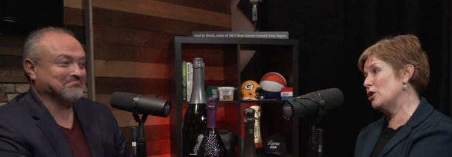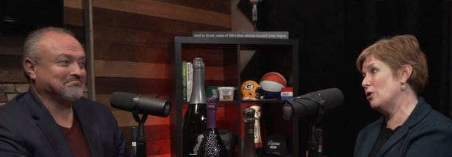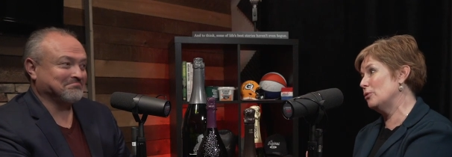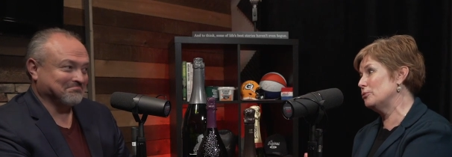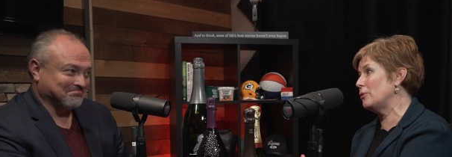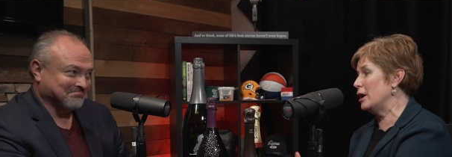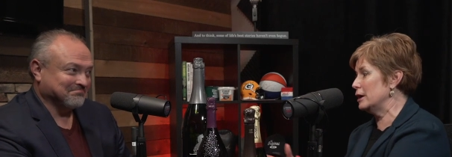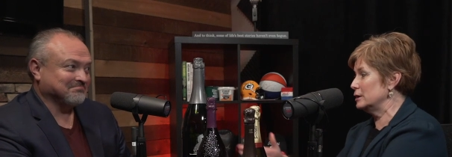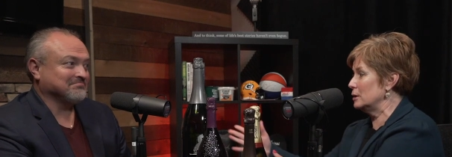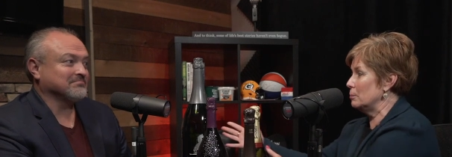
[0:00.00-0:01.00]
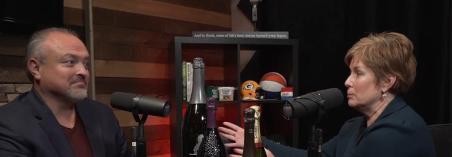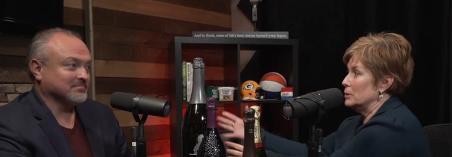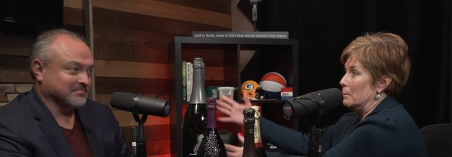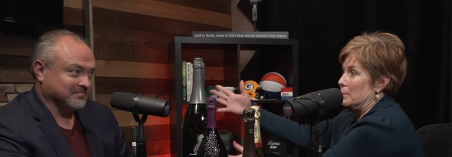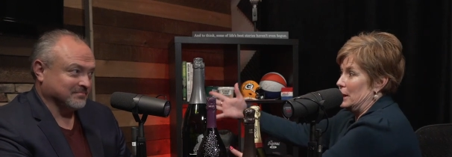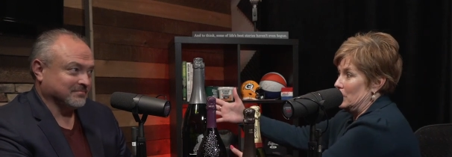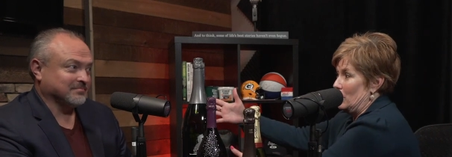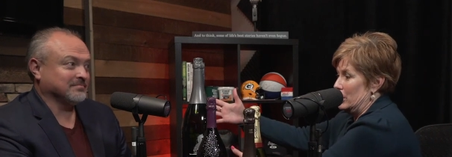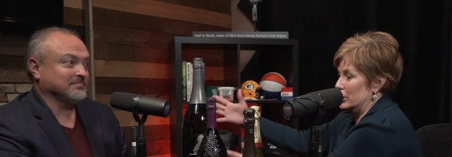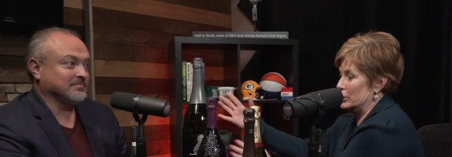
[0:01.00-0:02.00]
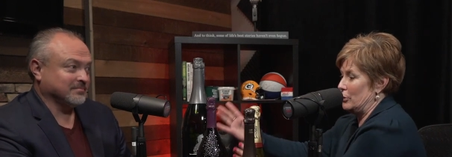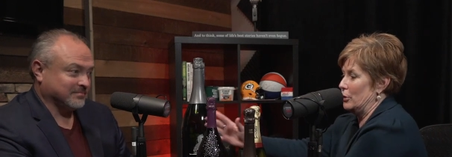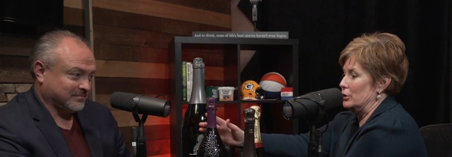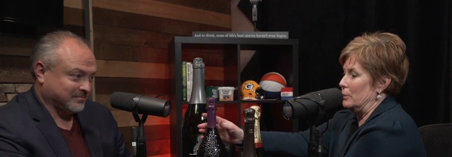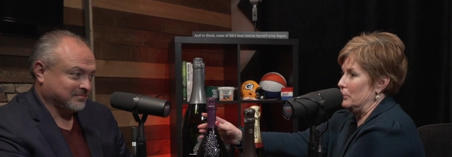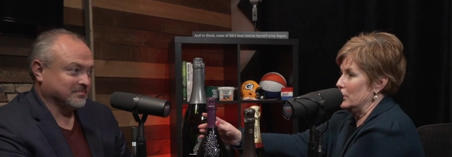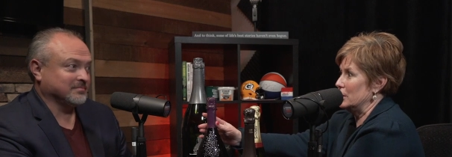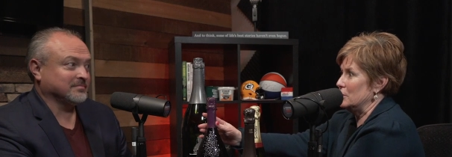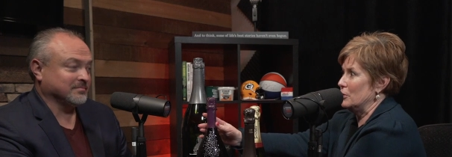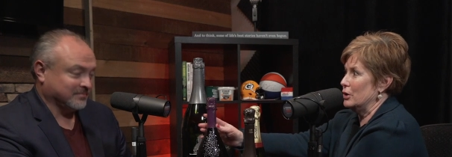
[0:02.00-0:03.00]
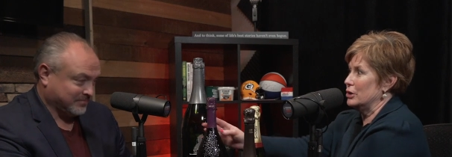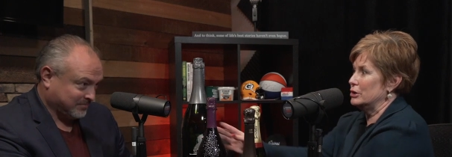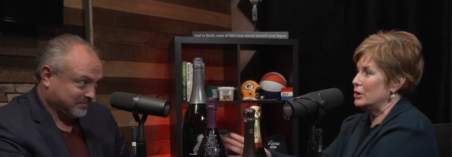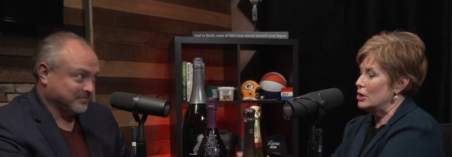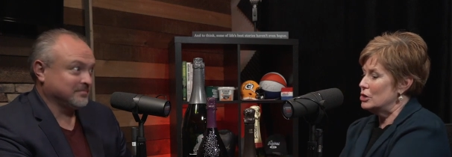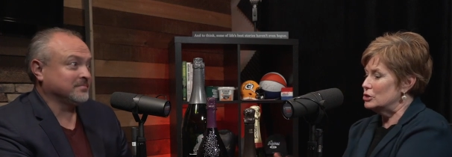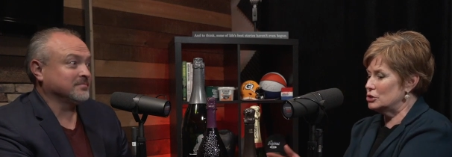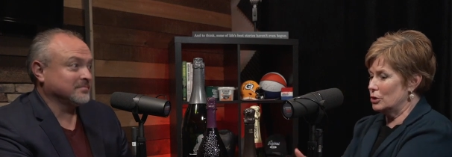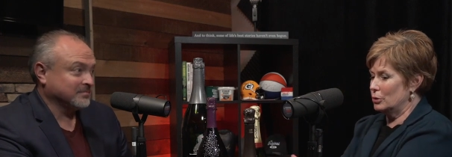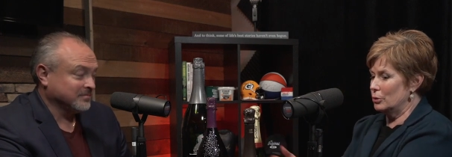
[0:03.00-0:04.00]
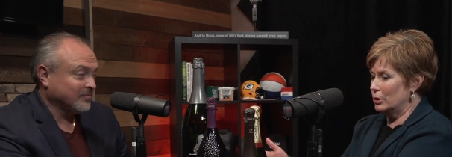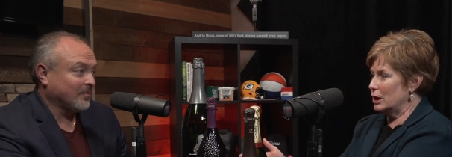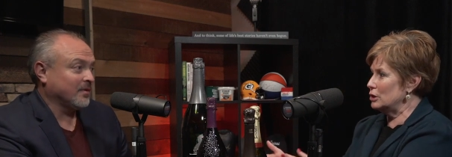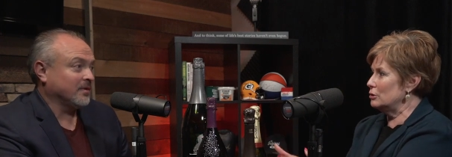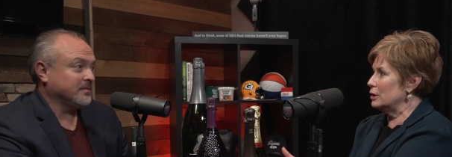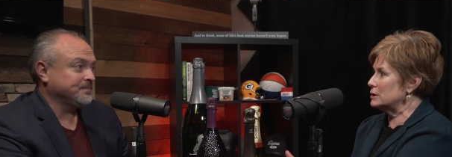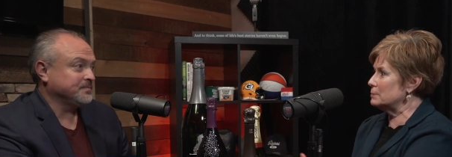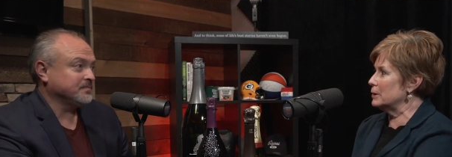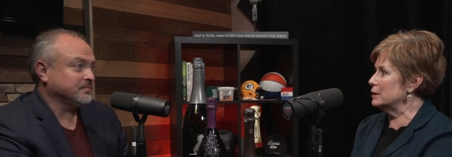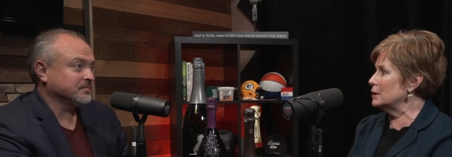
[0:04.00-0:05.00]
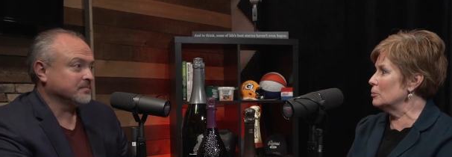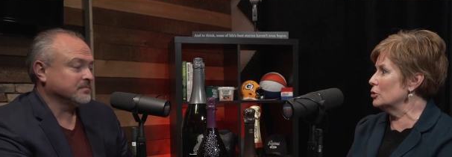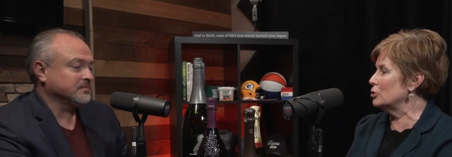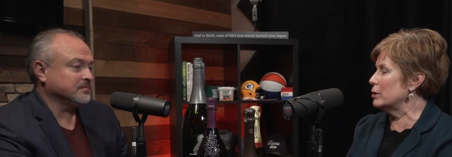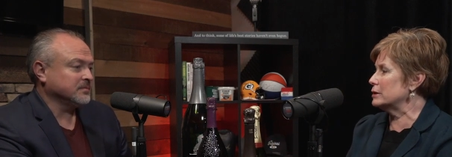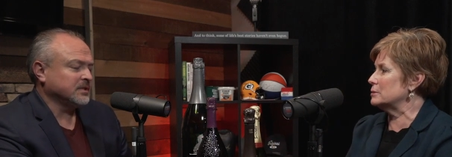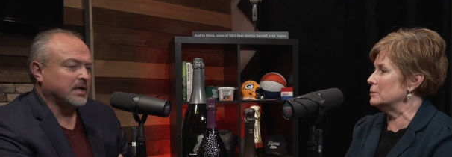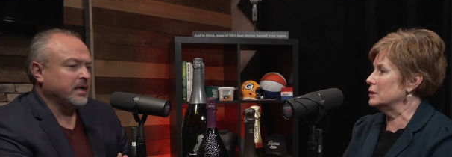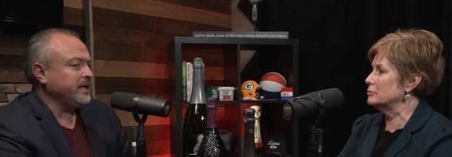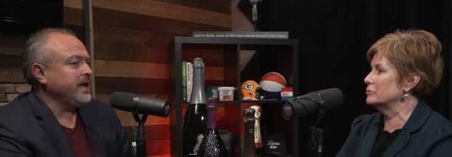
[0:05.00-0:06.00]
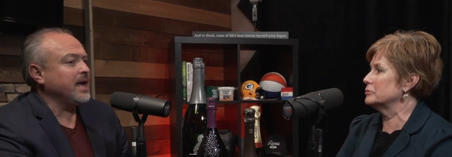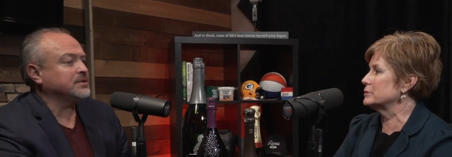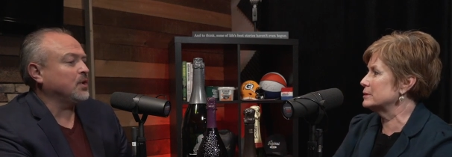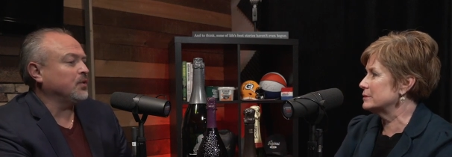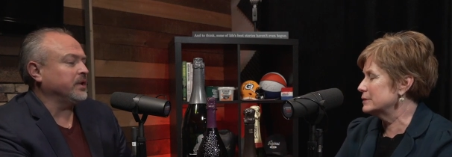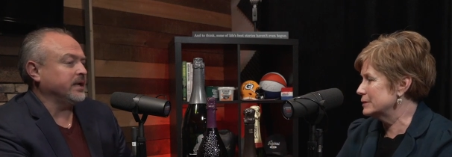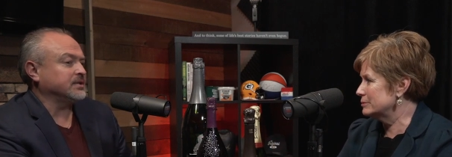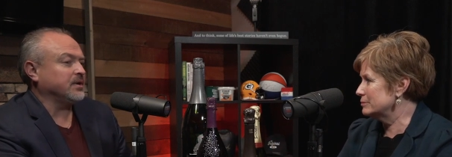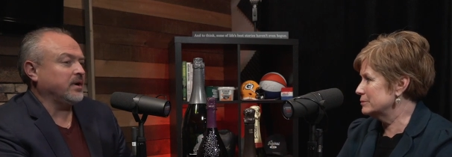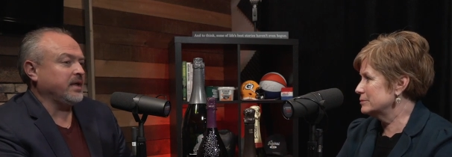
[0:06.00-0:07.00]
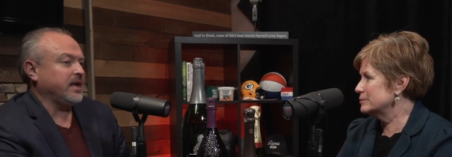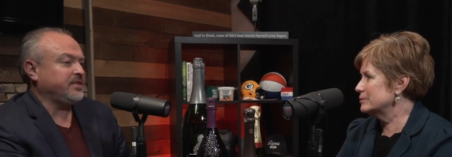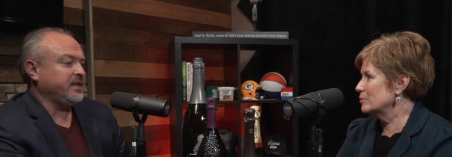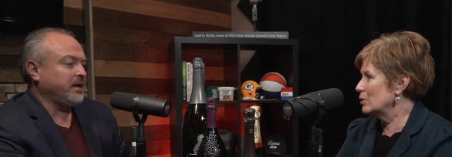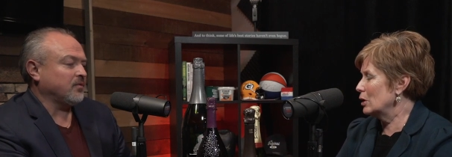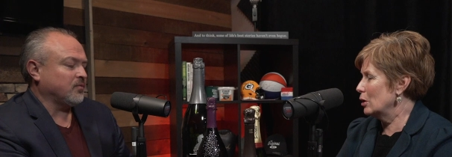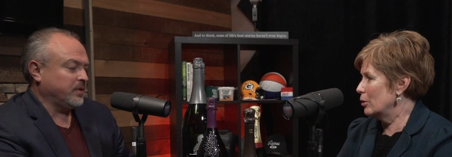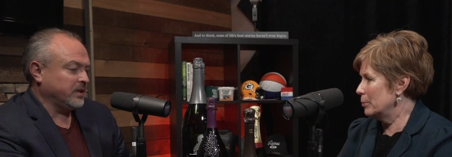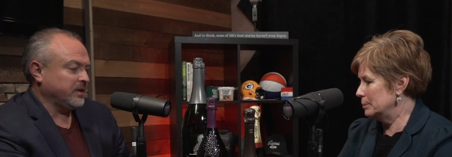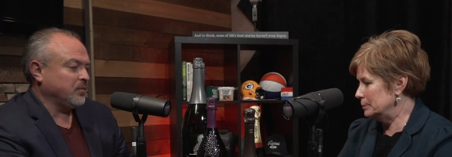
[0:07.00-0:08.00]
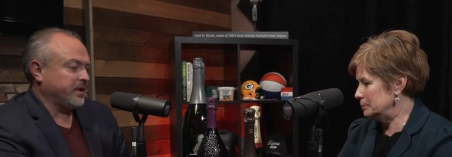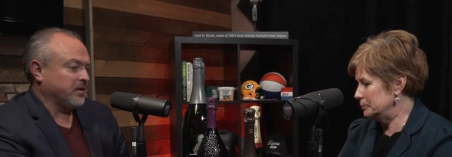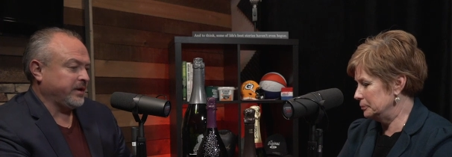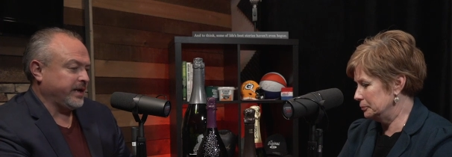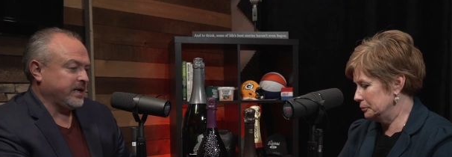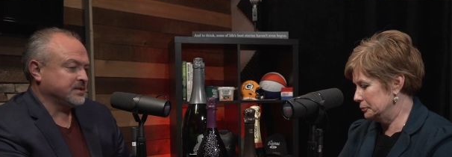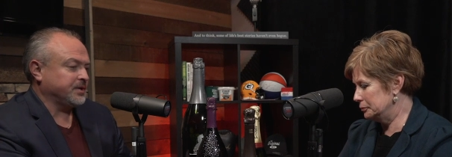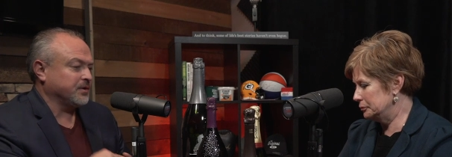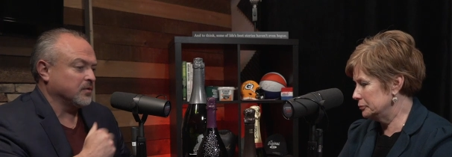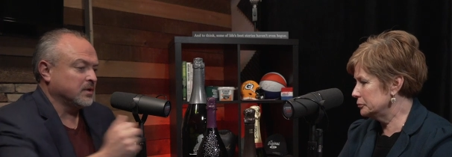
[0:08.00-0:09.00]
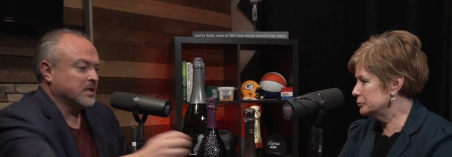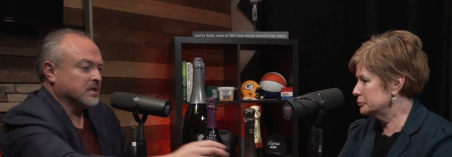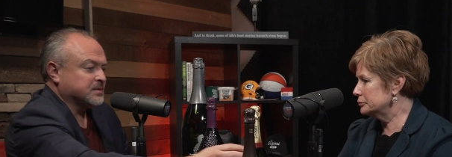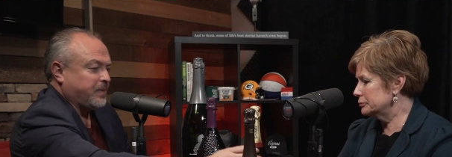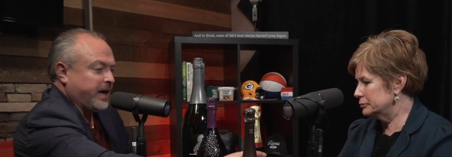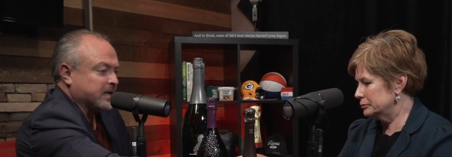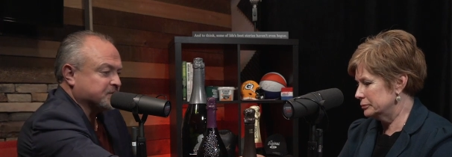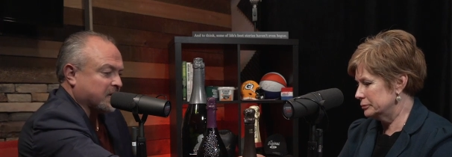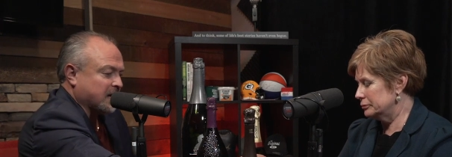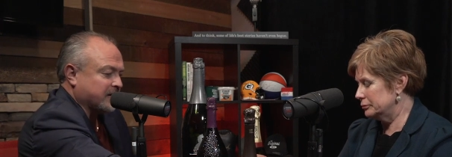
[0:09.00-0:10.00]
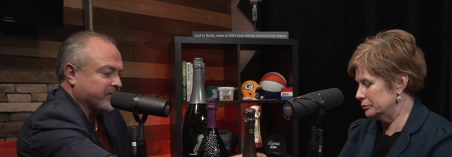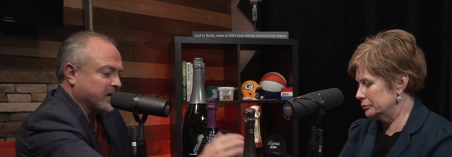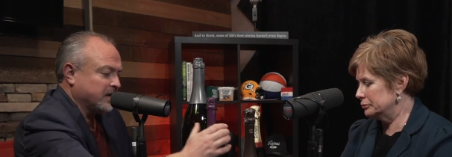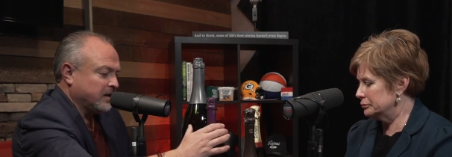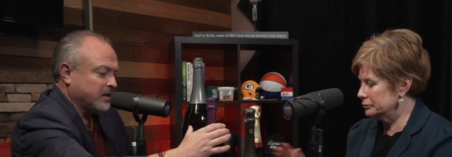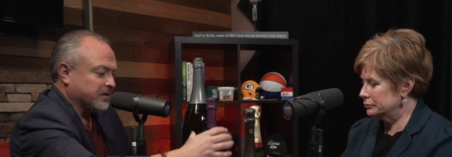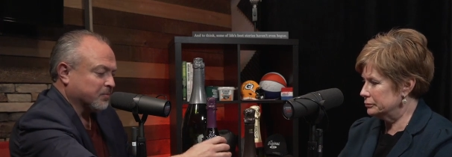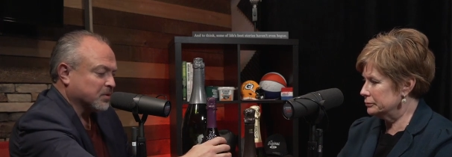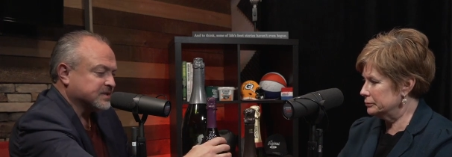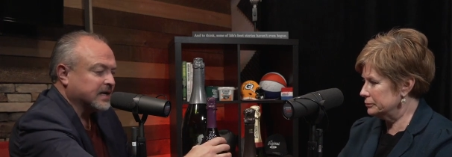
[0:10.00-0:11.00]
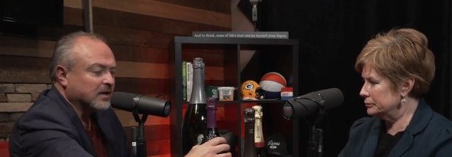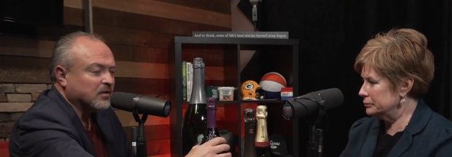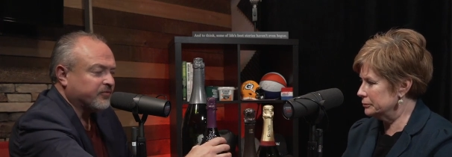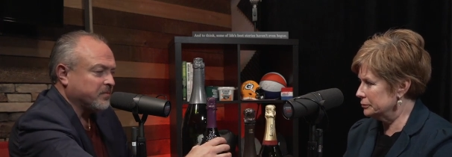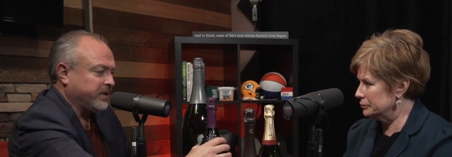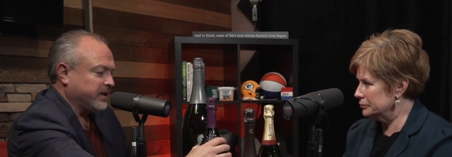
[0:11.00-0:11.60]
Speaker 1: to go and find the the big one or the pretty one. So can you explain them real quick to me?
Speaker 2: Yeah, totally. So I, I think really what you're getting to Spanish cava, the prosecco from